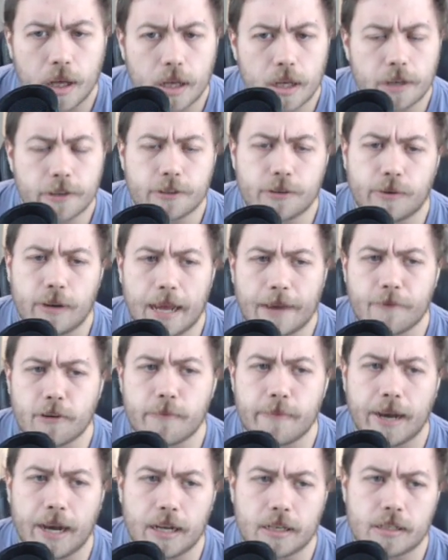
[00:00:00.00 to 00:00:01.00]
So in every
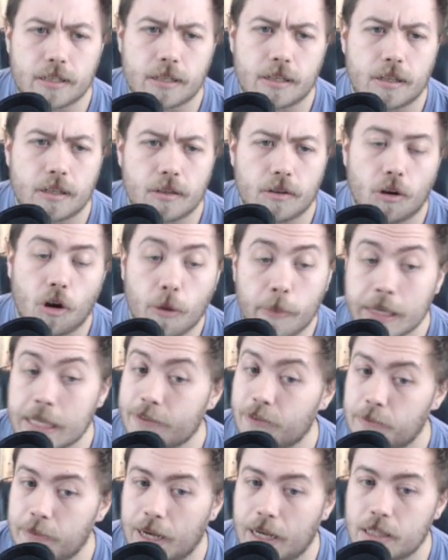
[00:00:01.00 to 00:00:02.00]
match, almost
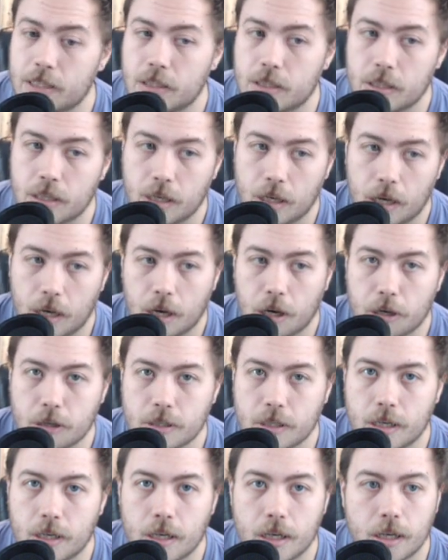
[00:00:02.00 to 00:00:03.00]
every match,
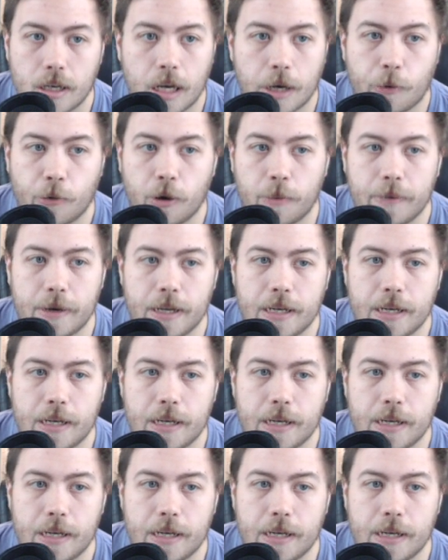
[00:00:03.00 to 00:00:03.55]
our equipment